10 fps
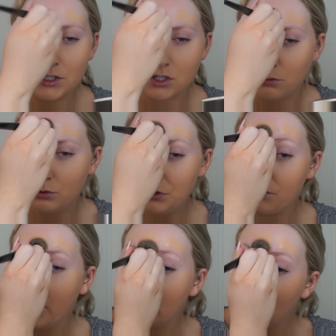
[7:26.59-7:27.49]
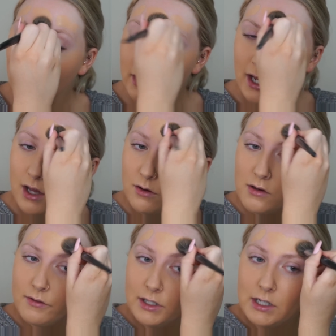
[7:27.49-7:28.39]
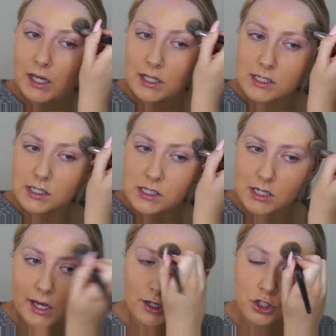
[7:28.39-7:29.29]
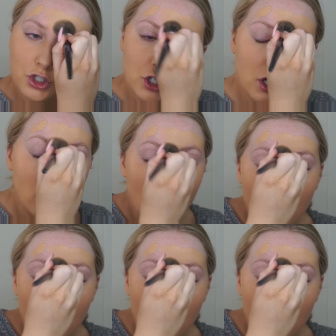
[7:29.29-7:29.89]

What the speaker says: so we'll find out now if it enhances texture.